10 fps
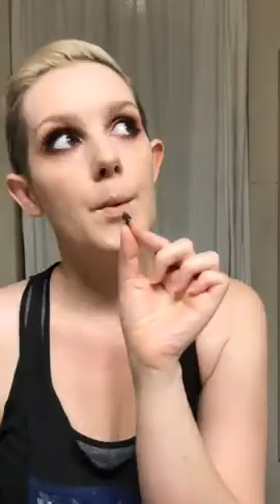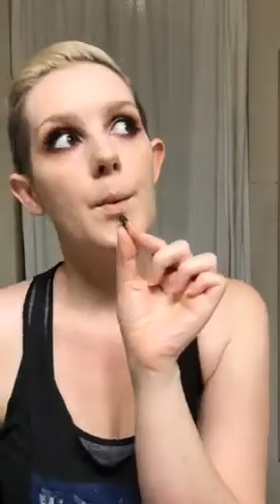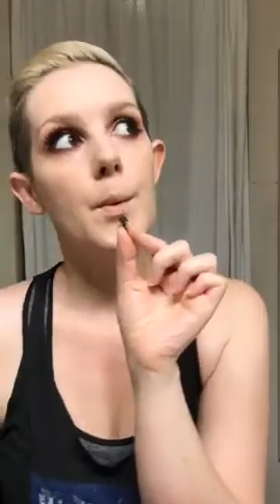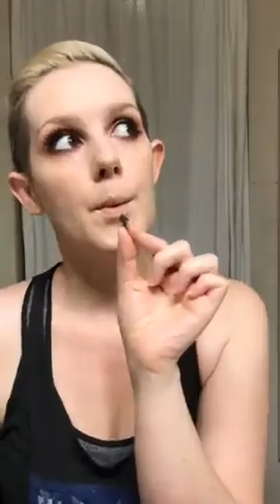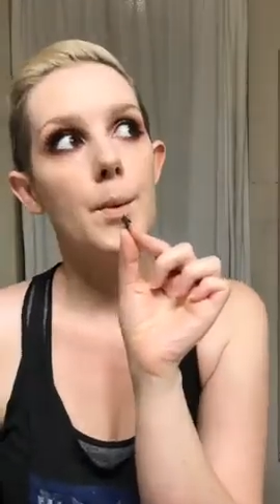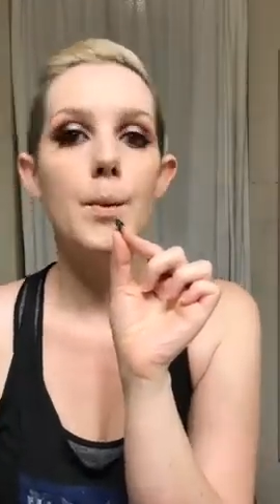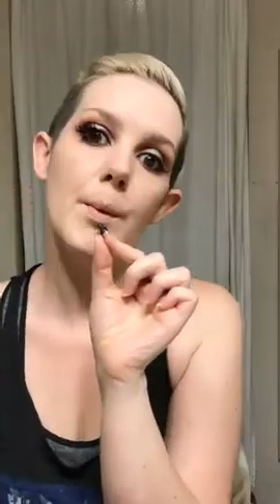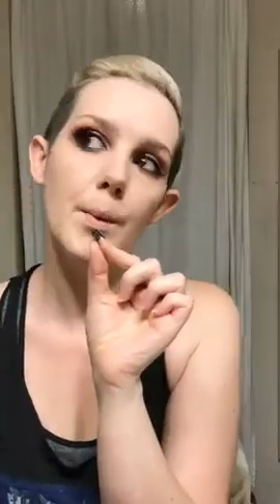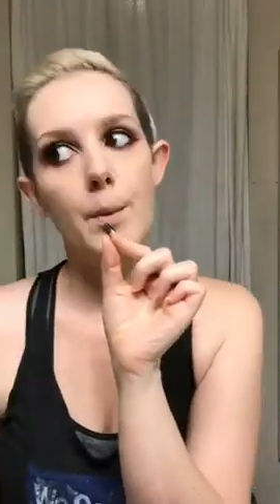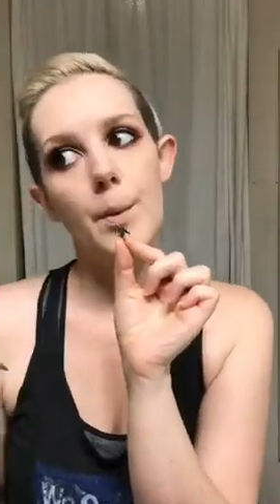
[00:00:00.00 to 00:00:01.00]
But then
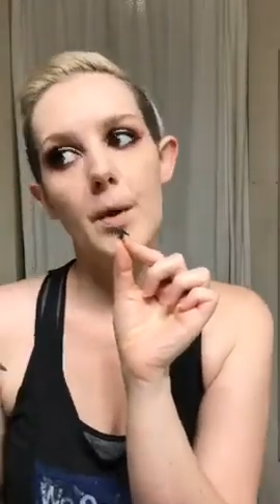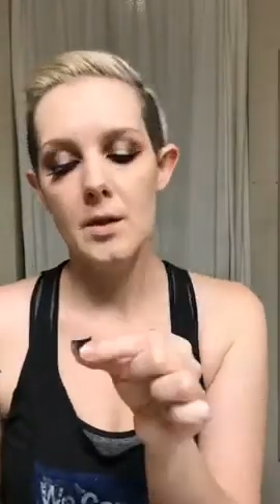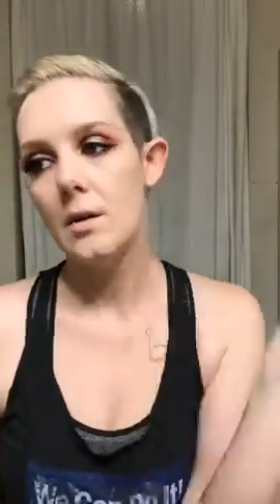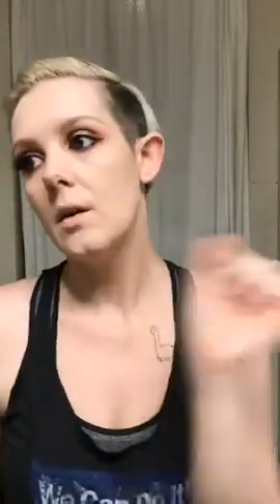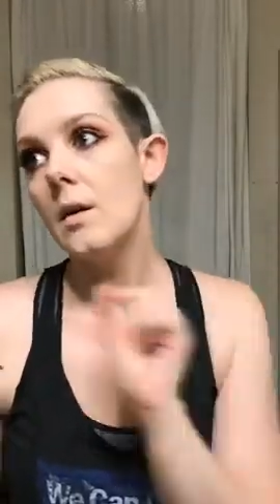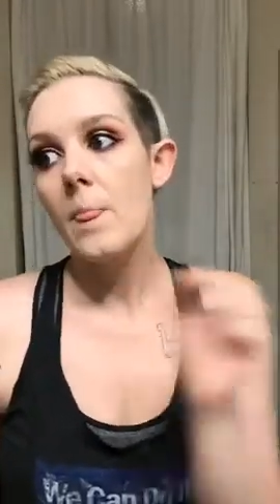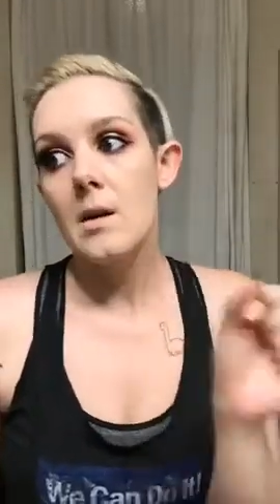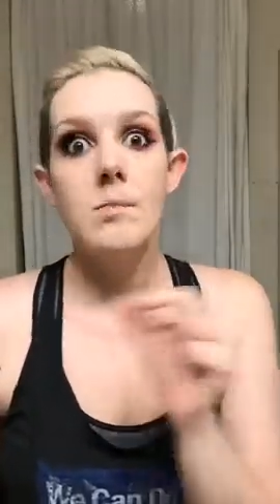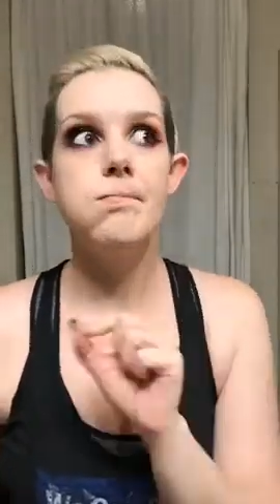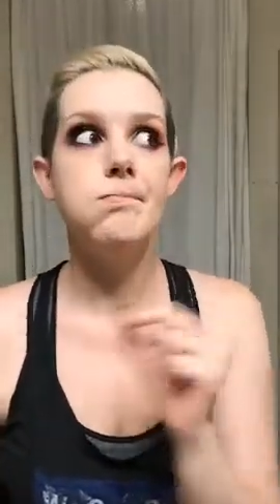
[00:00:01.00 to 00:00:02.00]
they're actually really
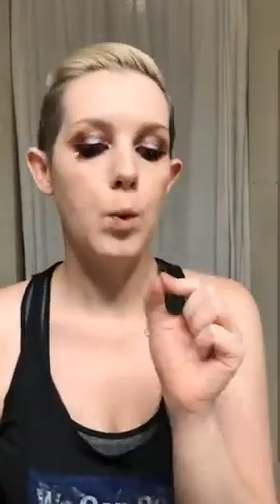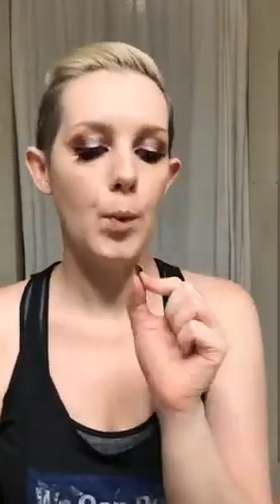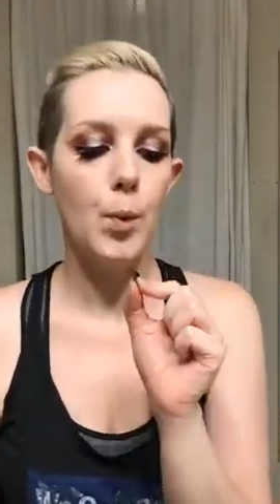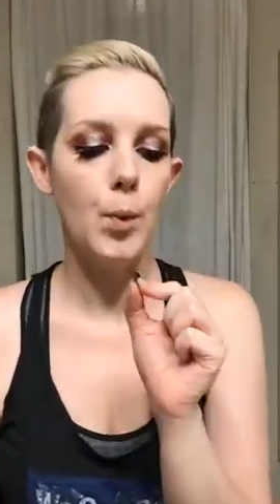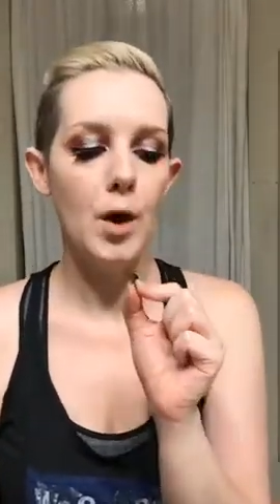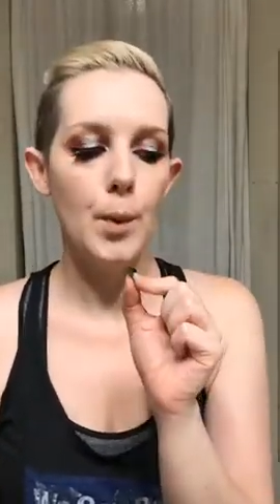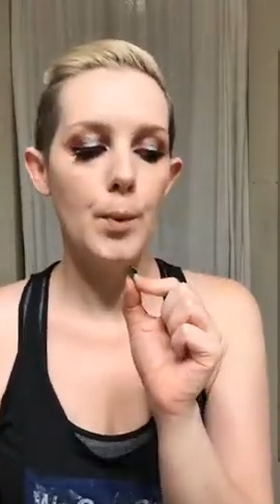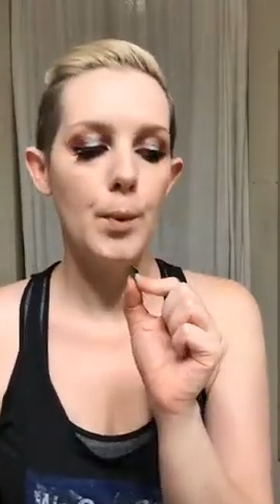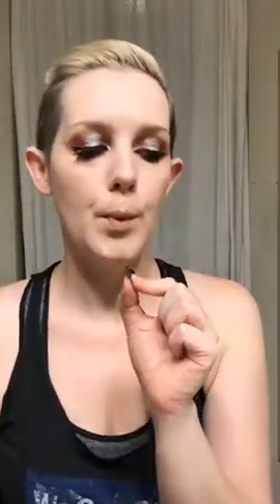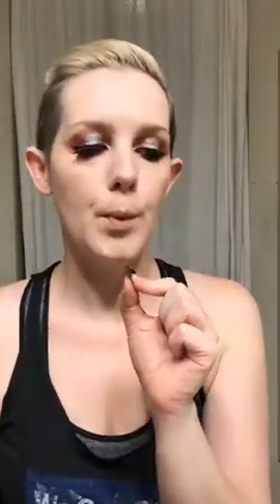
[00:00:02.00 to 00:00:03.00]
heavy, so waiting
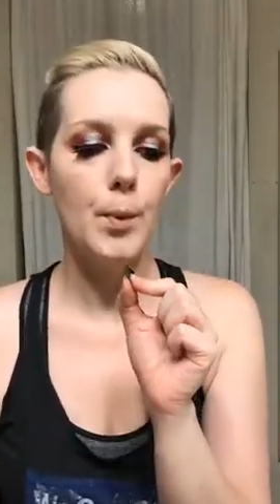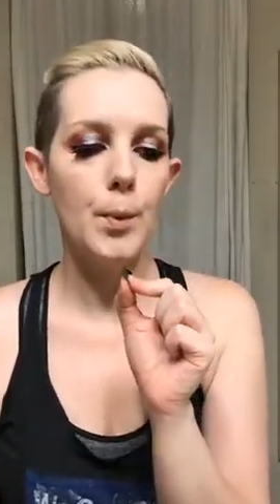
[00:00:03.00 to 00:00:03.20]
for it to